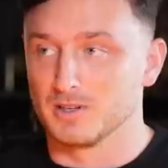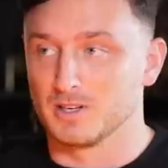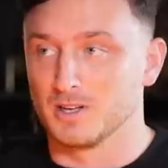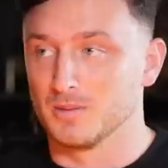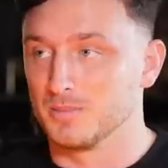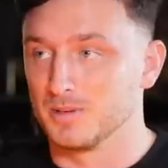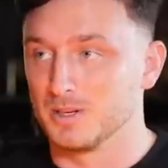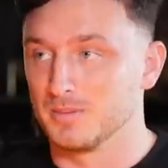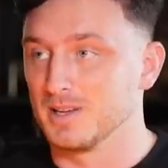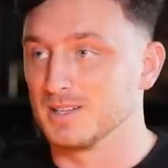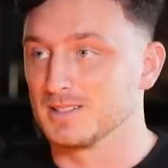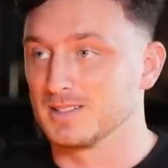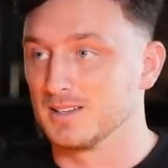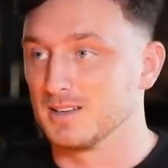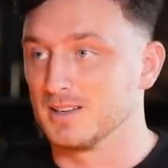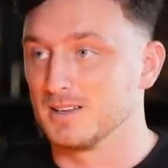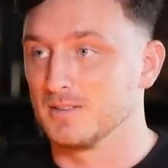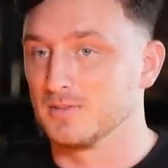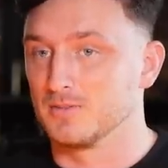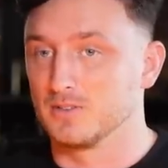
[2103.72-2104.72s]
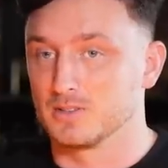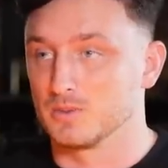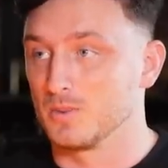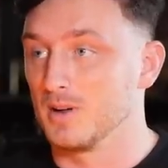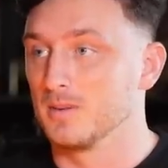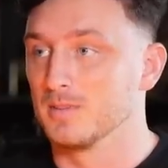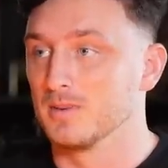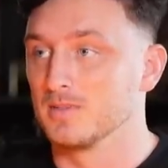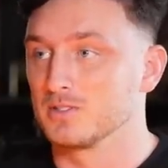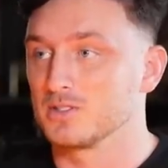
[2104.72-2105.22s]
my company basically for
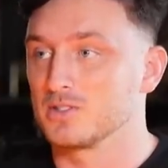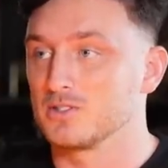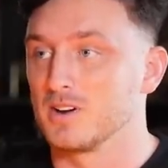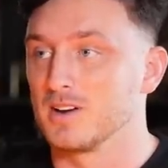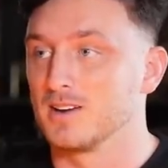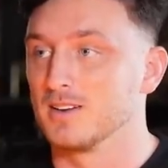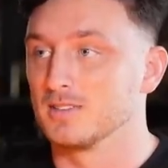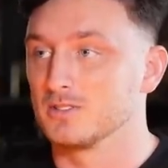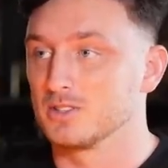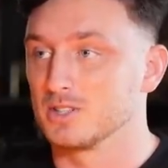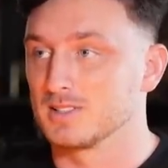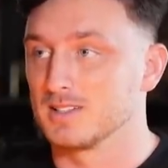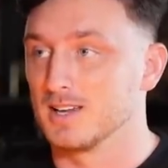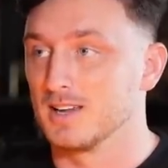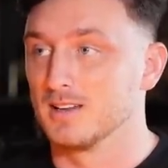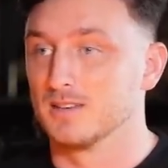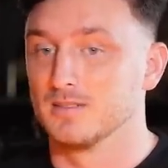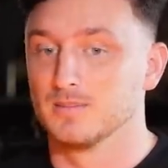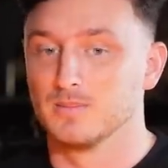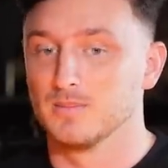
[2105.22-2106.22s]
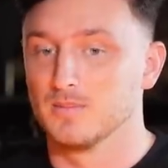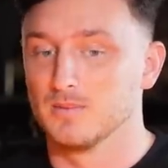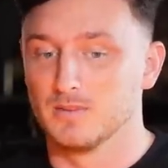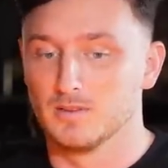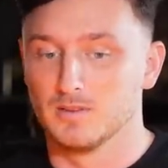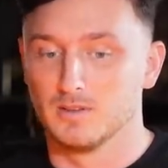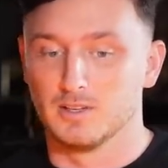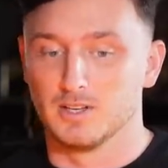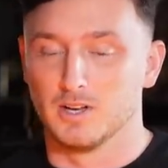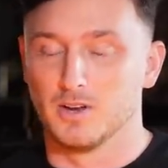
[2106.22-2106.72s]
12 months straight, just saying,
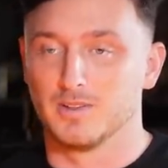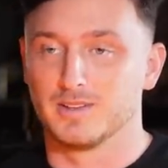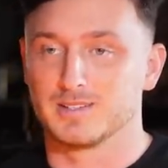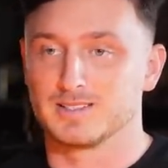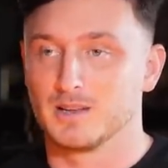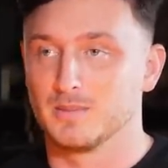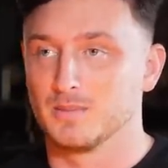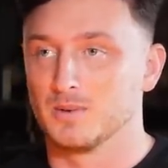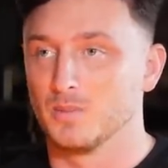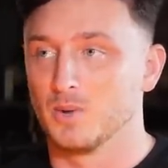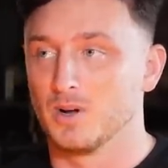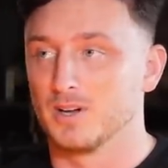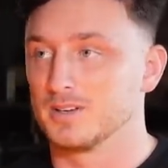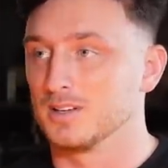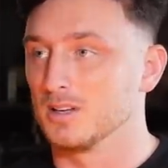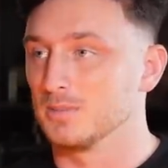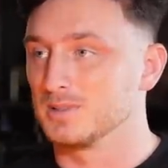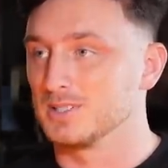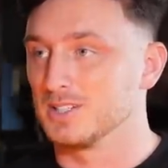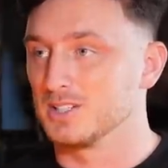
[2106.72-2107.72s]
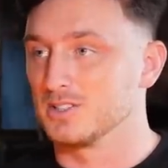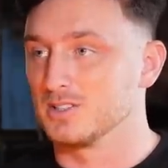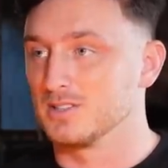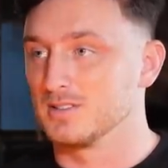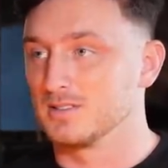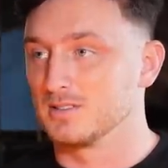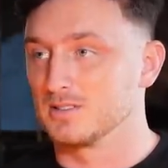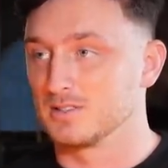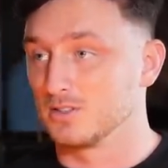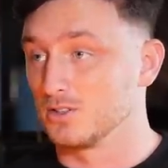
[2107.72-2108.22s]
you know, they sent me winding up
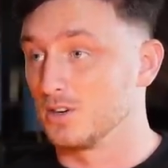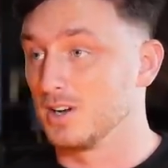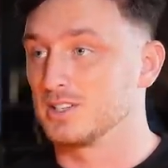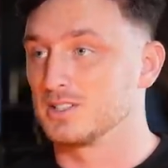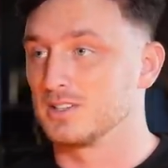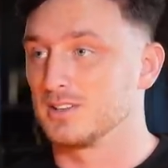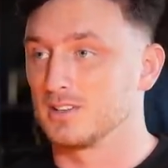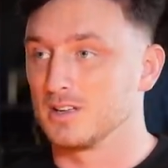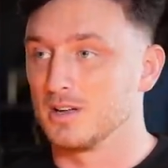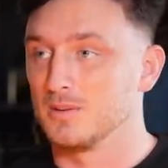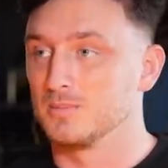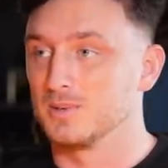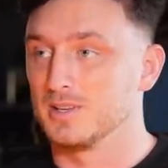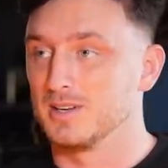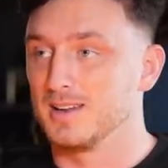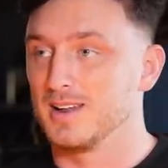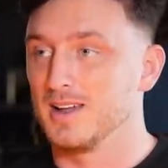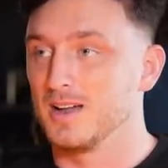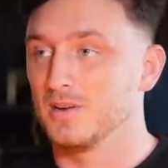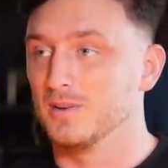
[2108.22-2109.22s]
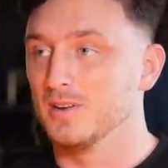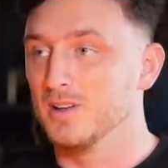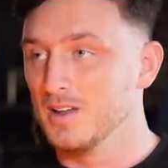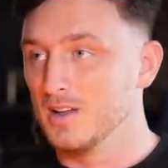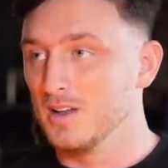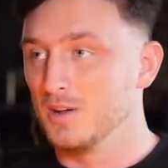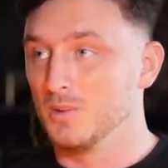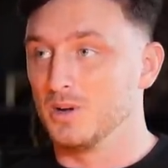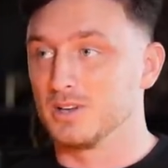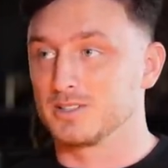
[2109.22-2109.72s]
petitions to try and shut the company down
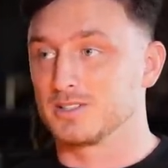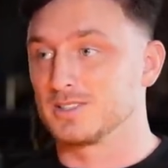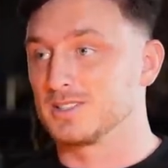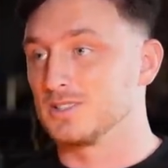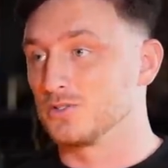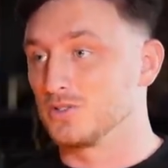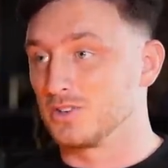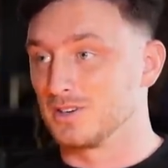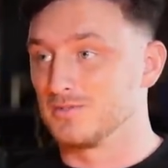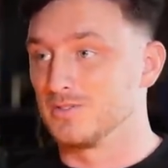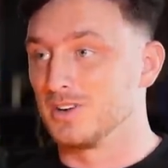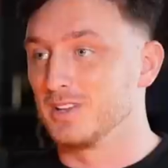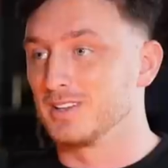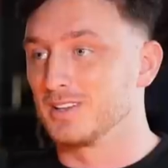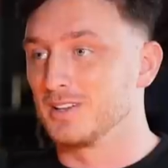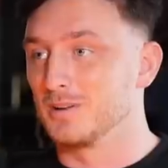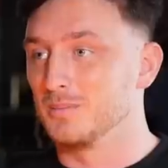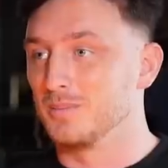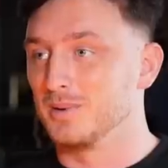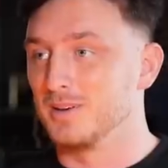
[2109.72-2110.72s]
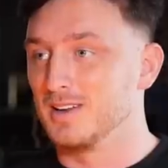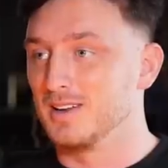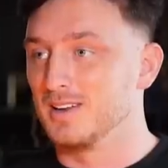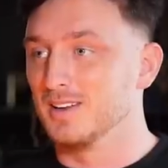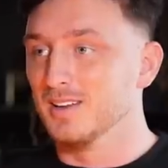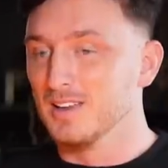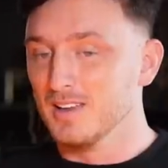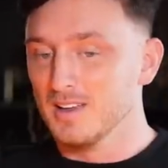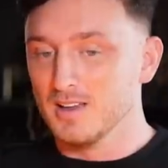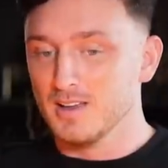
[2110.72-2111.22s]
whilst I was still trying to run the
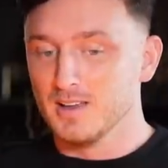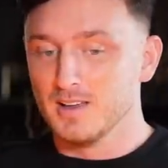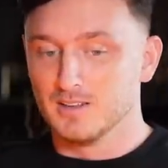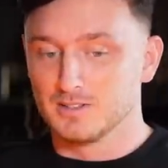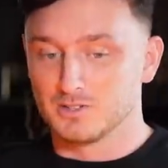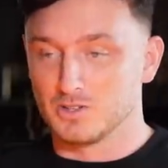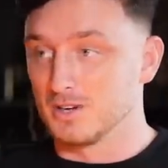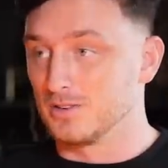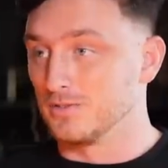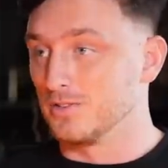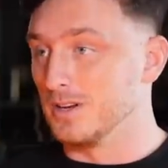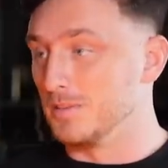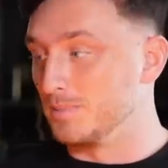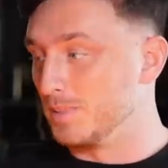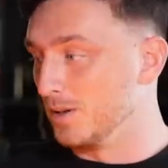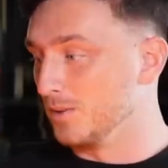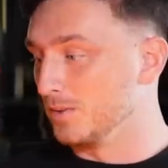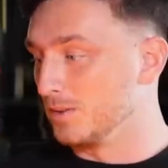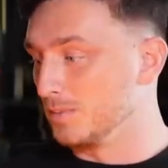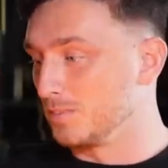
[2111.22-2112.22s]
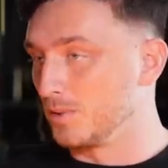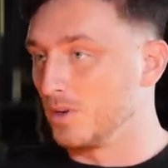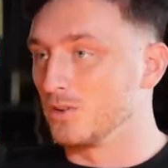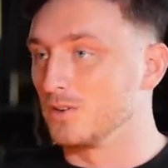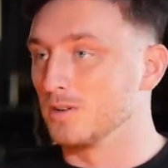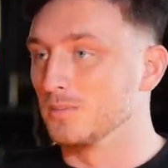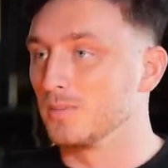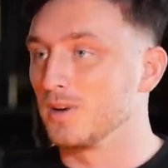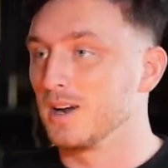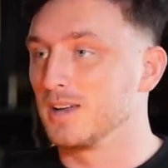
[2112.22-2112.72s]
company, mm -hmm. trying to rebuild the
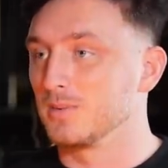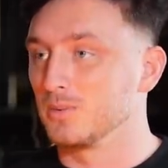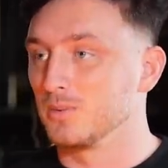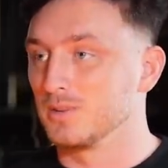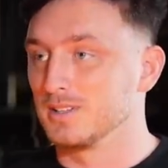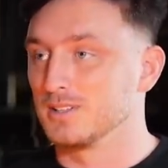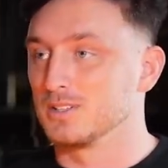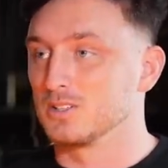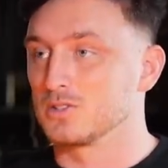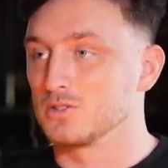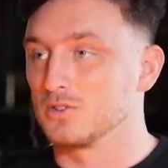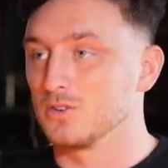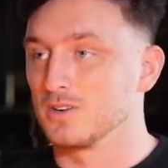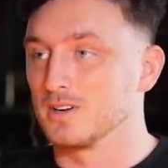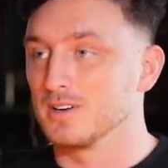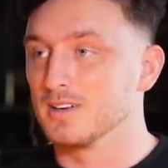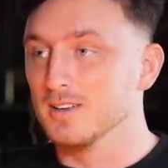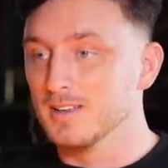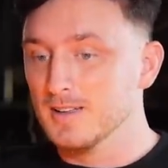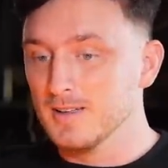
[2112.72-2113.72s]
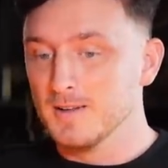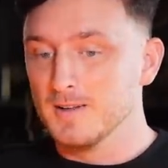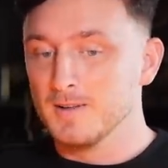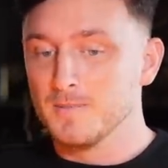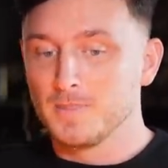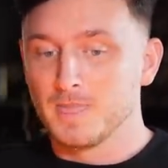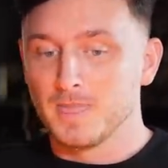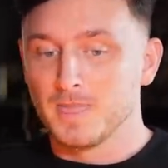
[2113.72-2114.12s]
broken brand, what they destroyed. Yeah.